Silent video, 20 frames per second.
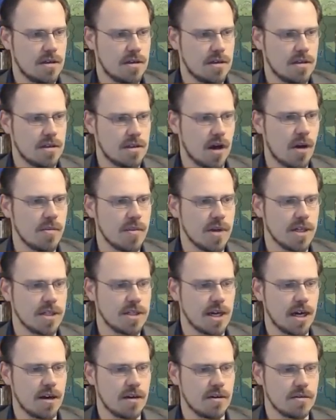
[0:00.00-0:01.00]
Zombie
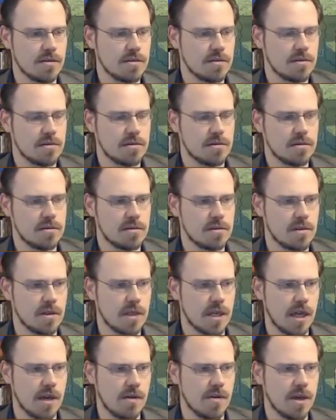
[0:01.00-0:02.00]
Chow.
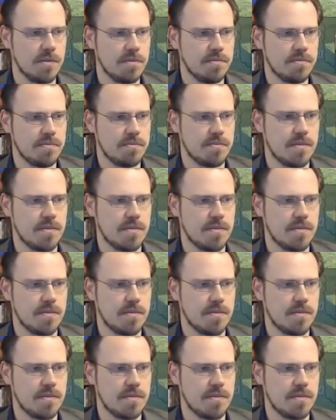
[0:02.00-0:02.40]
Okay, well,